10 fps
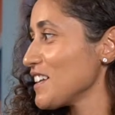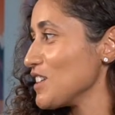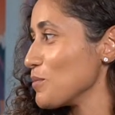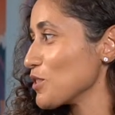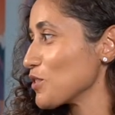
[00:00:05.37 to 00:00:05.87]

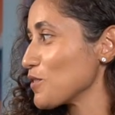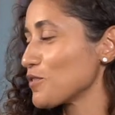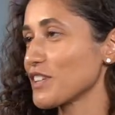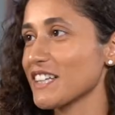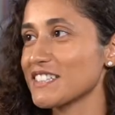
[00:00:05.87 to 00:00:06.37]
Let me know
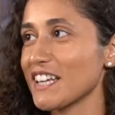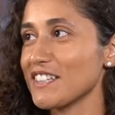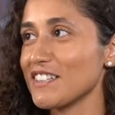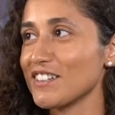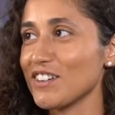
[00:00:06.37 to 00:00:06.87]
if you guys
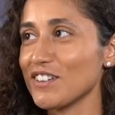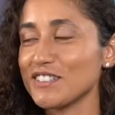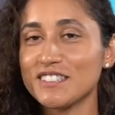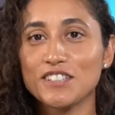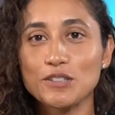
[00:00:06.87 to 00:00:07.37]
can
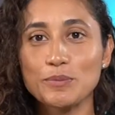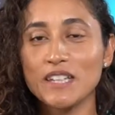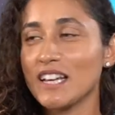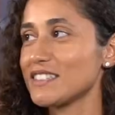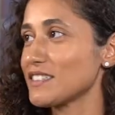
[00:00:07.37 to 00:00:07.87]
hear
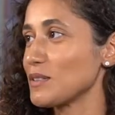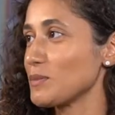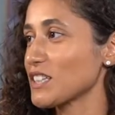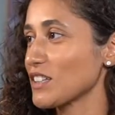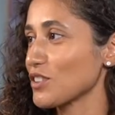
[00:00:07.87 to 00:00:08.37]
me and see
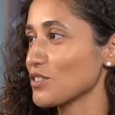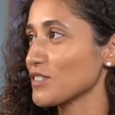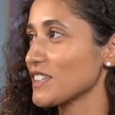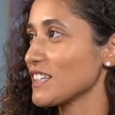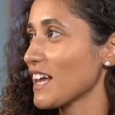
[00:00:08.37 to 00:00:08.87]
me
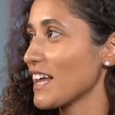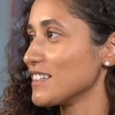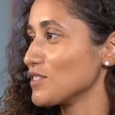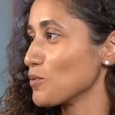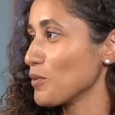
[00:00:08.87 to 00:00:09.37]
clearly.
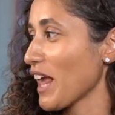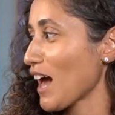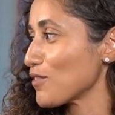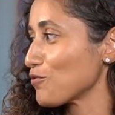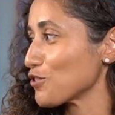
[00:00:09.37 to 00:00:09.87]
And we
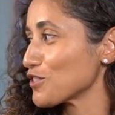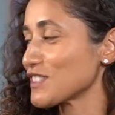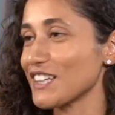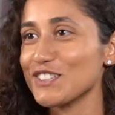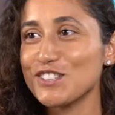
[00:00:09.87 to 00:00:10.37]
have
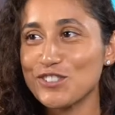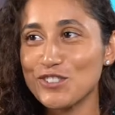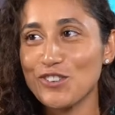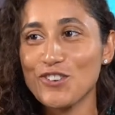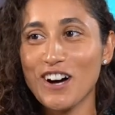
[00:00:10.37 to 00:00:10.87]
first
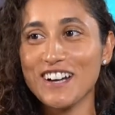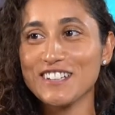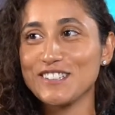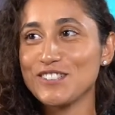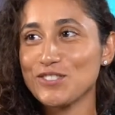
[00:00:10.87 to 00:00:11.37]
Alessio. Hi
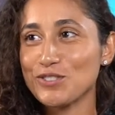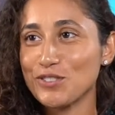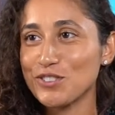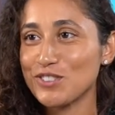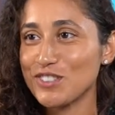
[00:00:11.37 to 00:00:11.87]
Alessio,
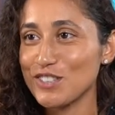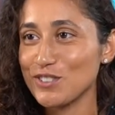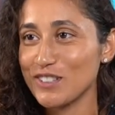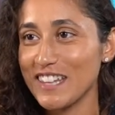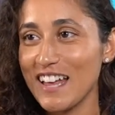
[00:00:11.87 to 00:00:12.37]
good to see
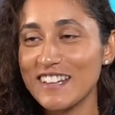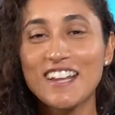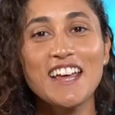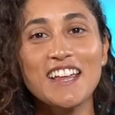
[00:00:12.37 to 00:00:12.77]
you again.